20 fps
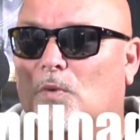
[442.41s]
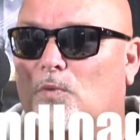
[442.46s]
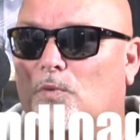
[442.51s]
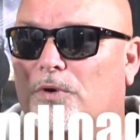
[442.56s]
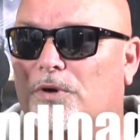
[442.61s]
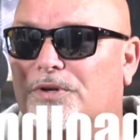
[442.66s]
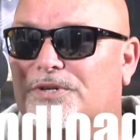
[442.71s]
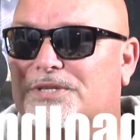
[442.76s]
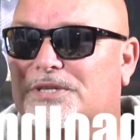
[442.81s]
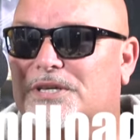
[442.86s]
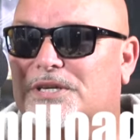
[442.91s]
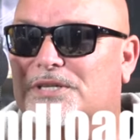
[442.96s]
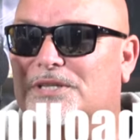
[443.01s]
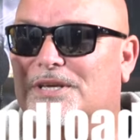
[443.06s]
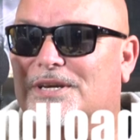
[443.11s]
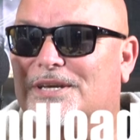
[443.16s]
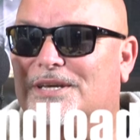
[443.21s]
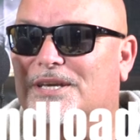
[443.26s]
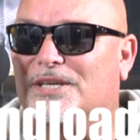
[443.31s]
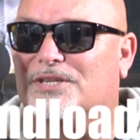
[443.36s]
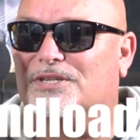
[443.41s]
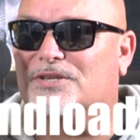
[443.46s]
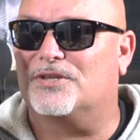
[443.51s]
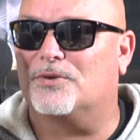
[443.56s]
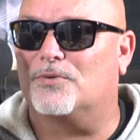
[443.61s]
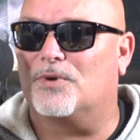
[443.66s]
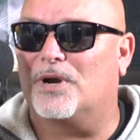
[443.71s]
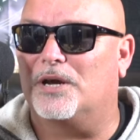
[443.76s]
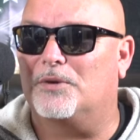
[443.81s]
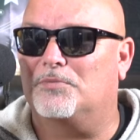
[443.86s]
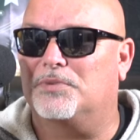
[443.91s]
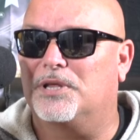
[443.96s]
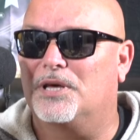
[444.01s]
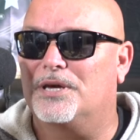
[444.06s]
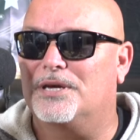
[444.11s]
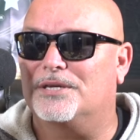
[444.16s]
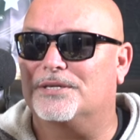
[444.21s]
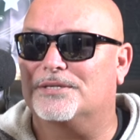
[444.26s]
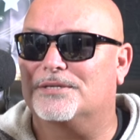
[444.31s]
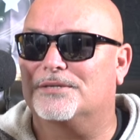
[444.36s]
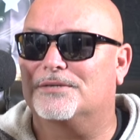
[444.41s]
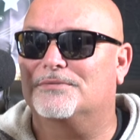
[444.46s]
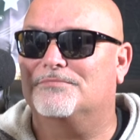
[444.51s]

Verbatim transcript: We'll see that it gets to the right place.